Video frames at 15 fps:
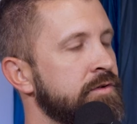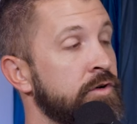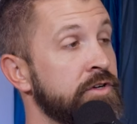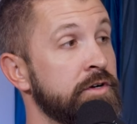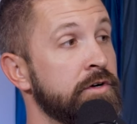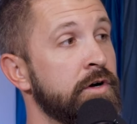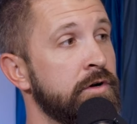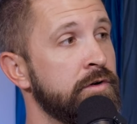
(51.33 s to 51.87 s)
on
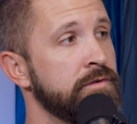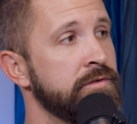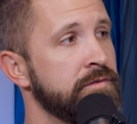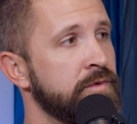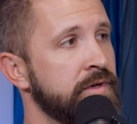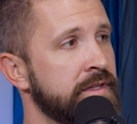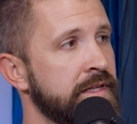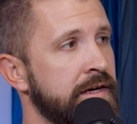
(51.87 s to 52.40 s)
your own,
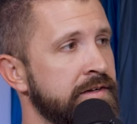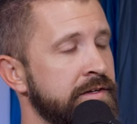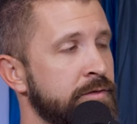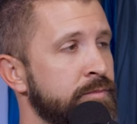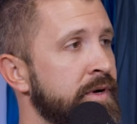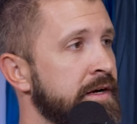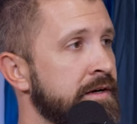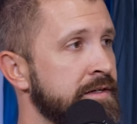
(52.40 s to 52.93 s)
without
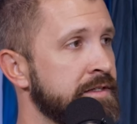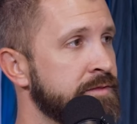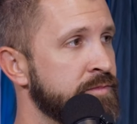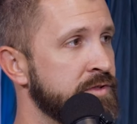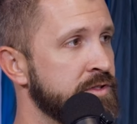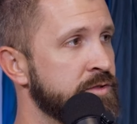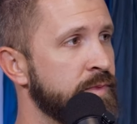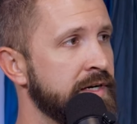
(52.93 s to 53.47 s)
your parents'
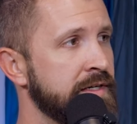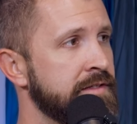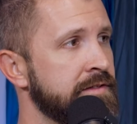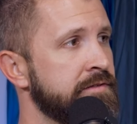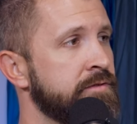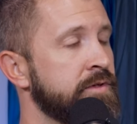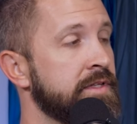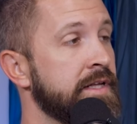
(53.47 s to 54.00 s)

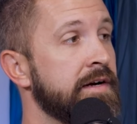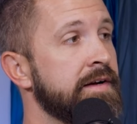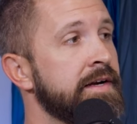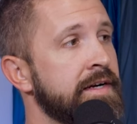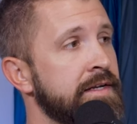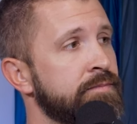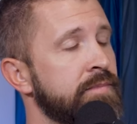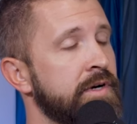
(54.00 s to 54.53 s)
perspective, without
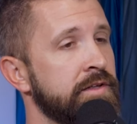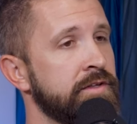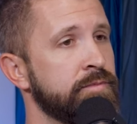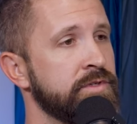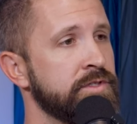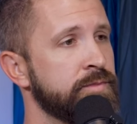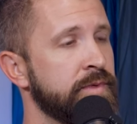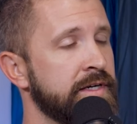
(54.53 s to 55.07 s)
any other
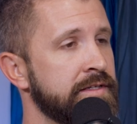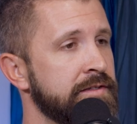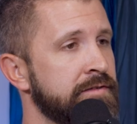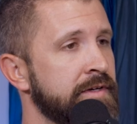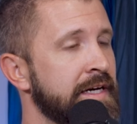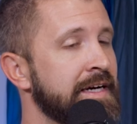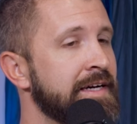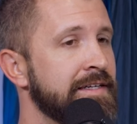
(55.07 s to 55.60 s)

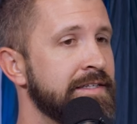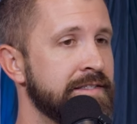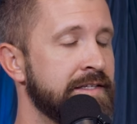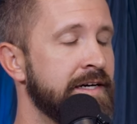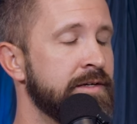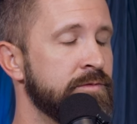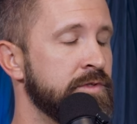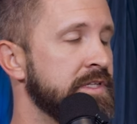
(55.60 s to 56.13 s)
perspective, because
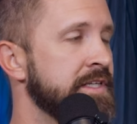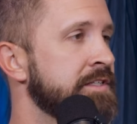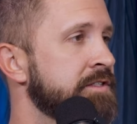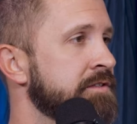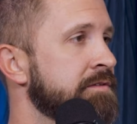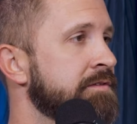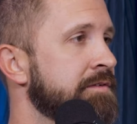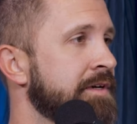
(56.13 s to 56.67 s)
God will lead
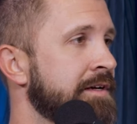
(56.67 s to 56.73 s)
you.